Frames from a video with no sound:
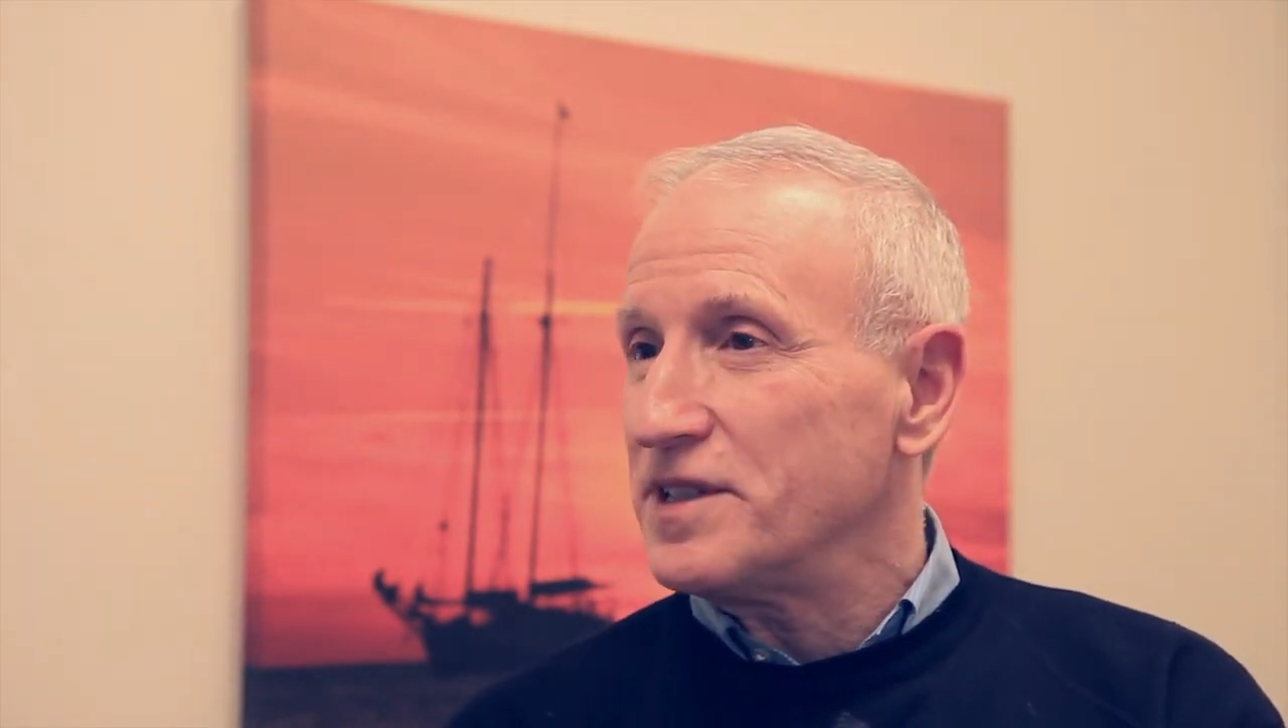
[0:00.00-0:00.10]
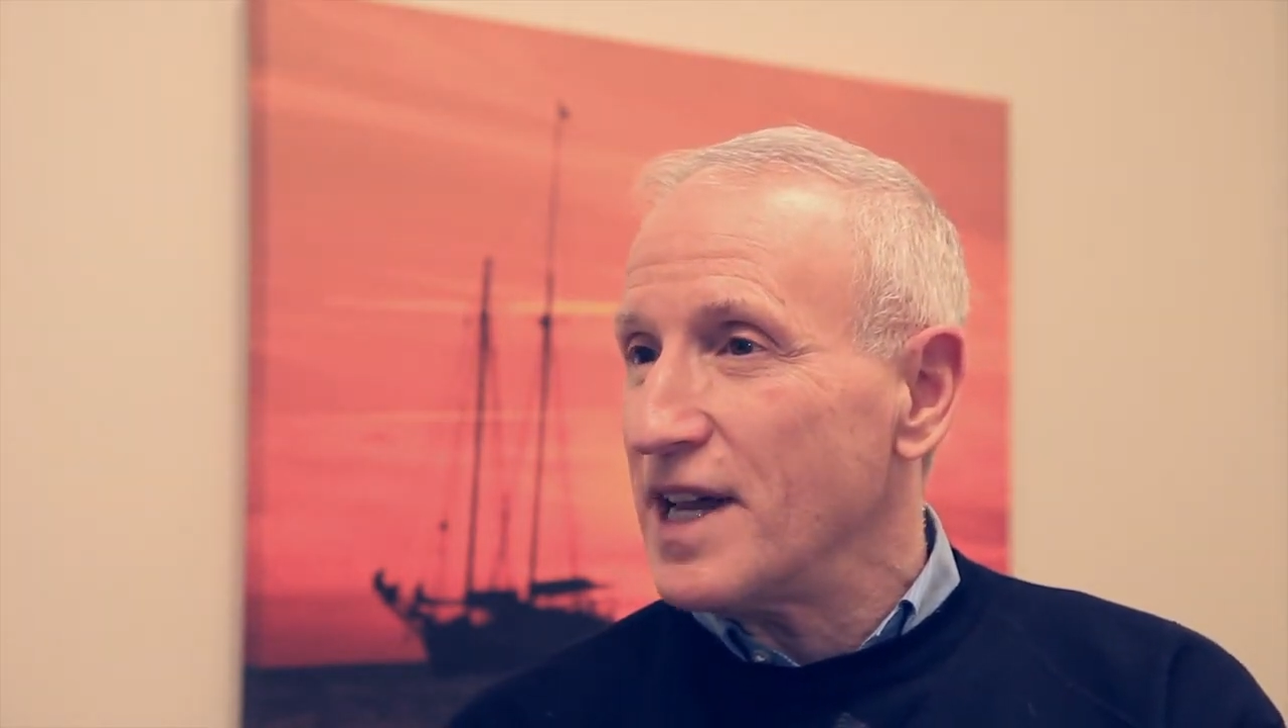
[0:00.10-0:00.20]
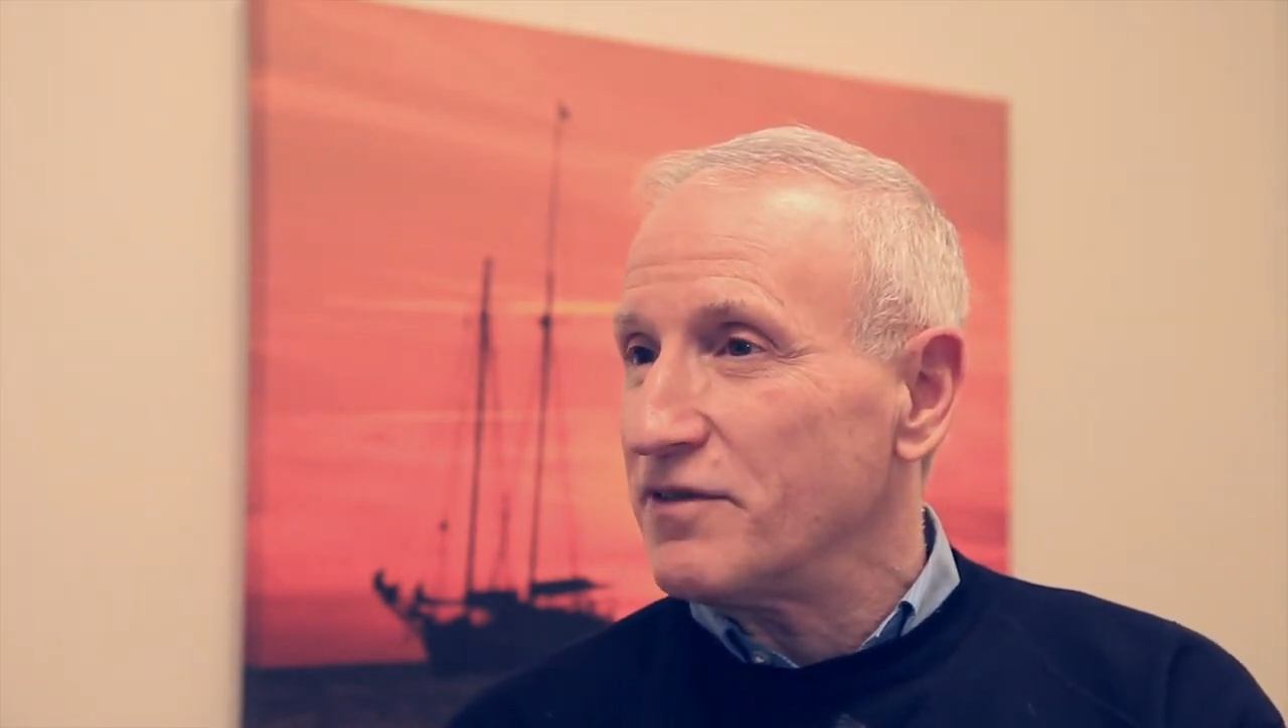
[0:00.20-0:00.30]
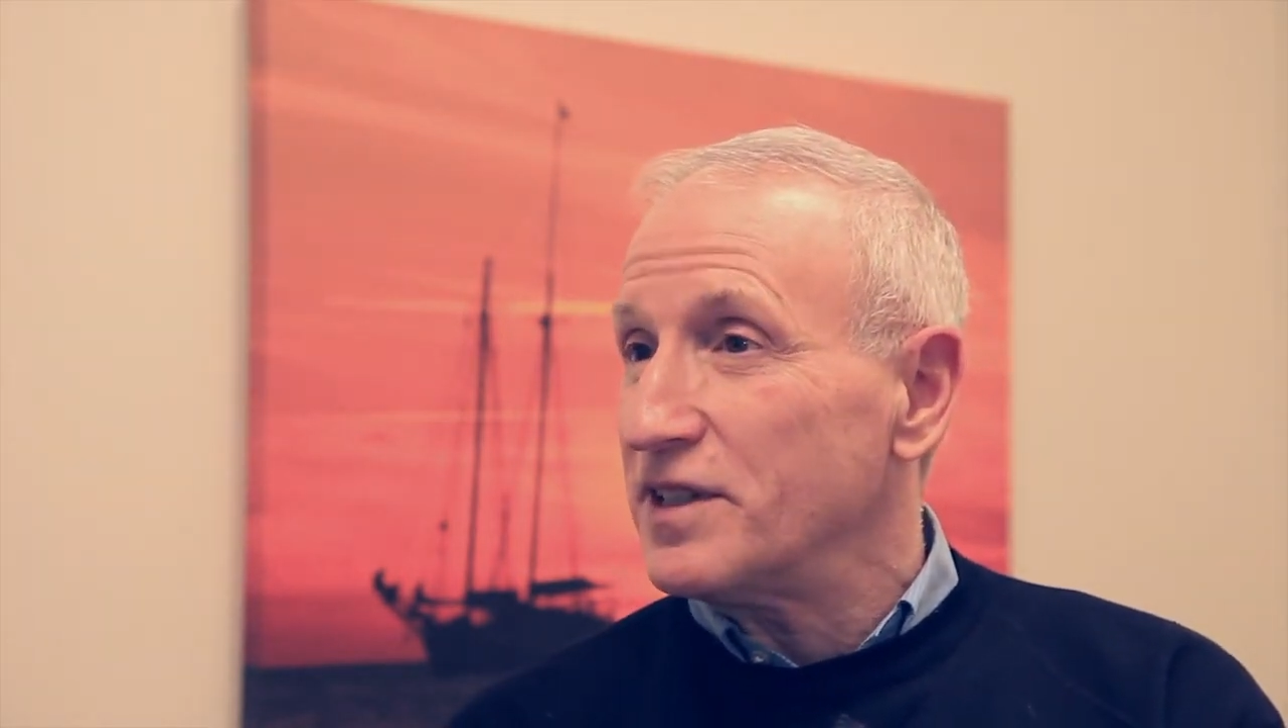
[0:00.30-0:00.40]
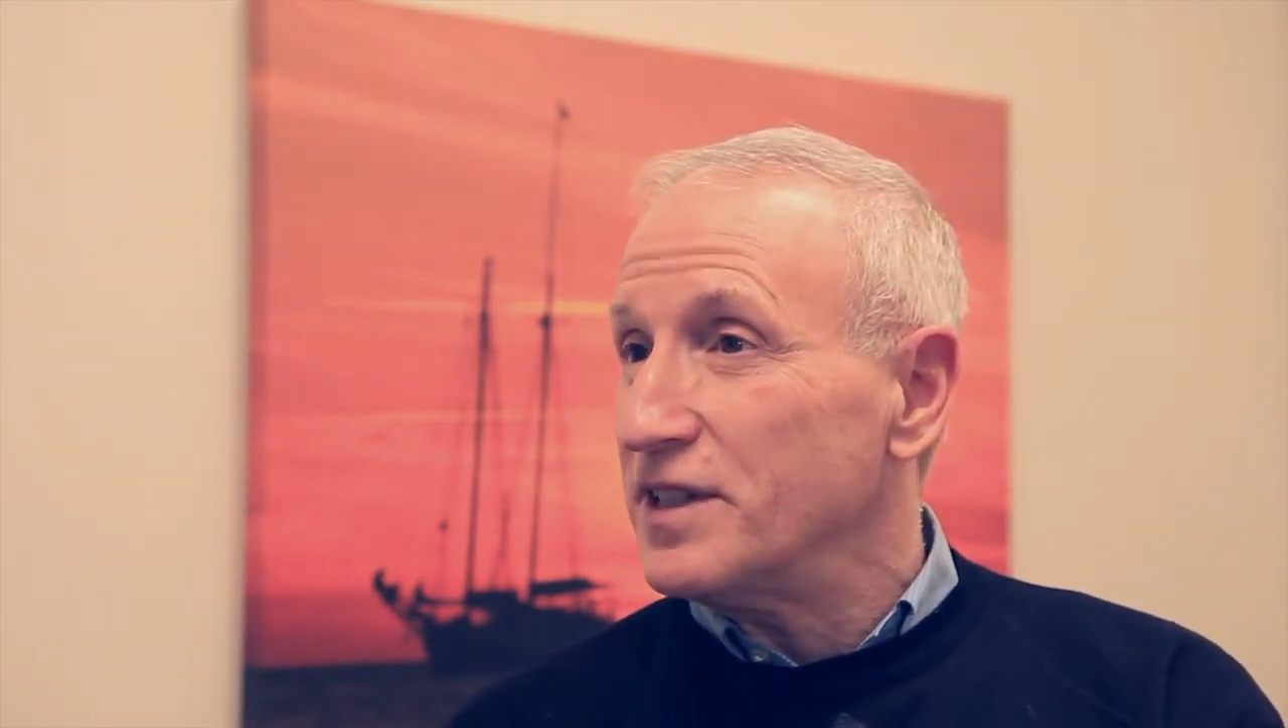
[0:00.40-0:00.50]

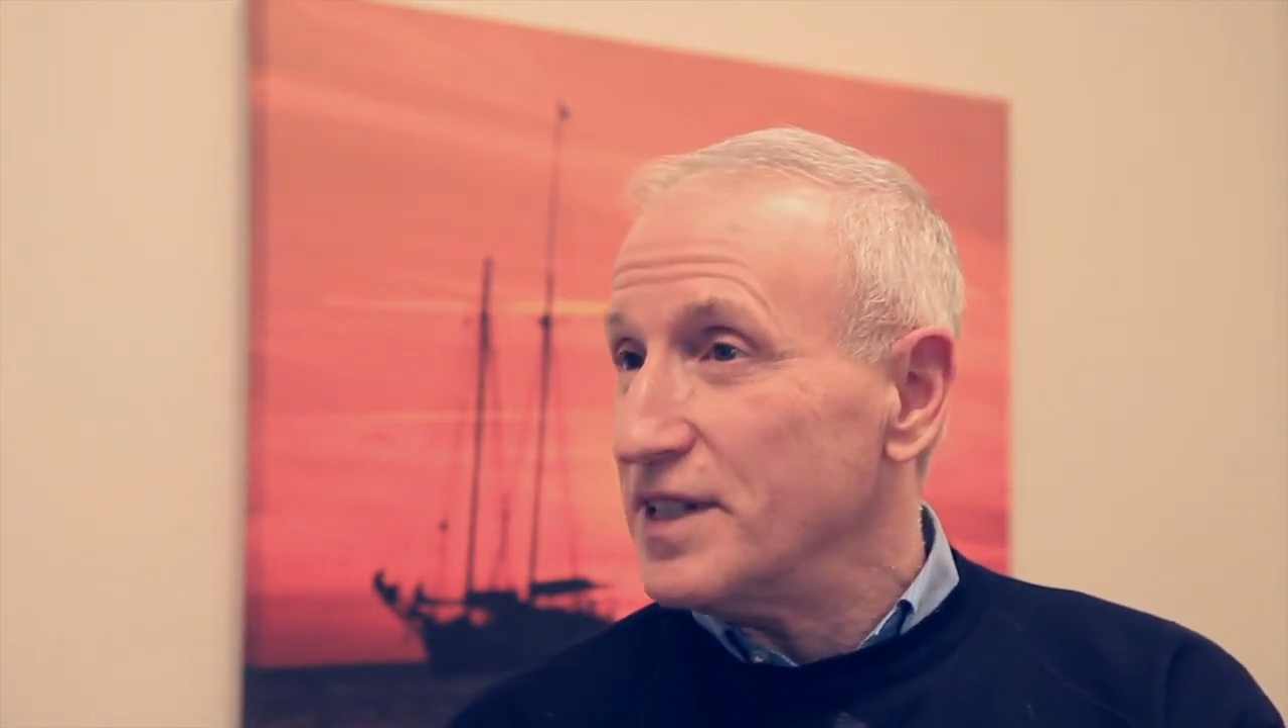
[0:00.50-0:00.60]
David